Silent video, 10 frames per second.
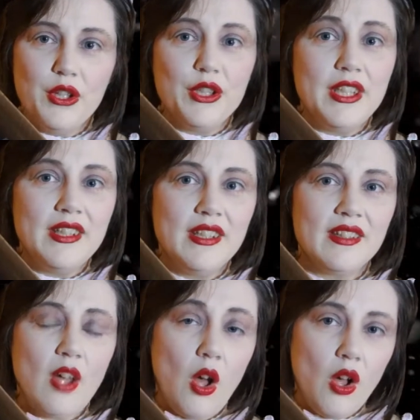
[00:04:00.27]
goodies
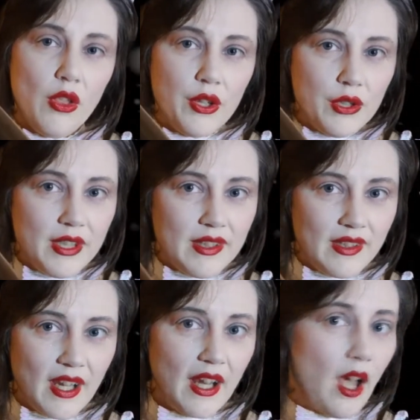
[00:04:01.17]

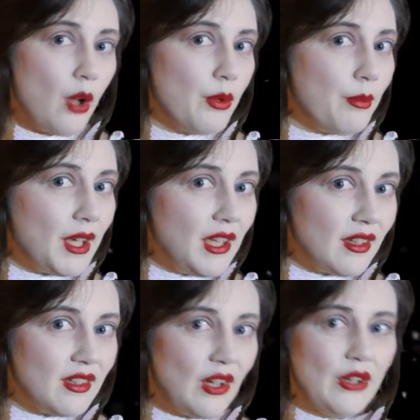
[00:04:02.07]
that I got with my
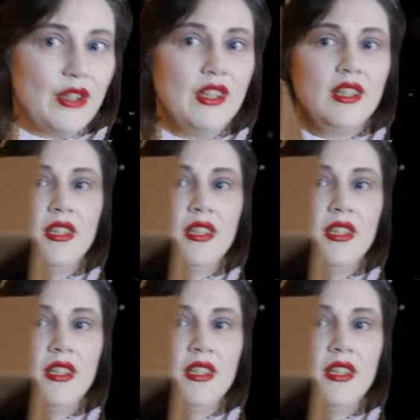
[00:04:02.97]
Kickstarter.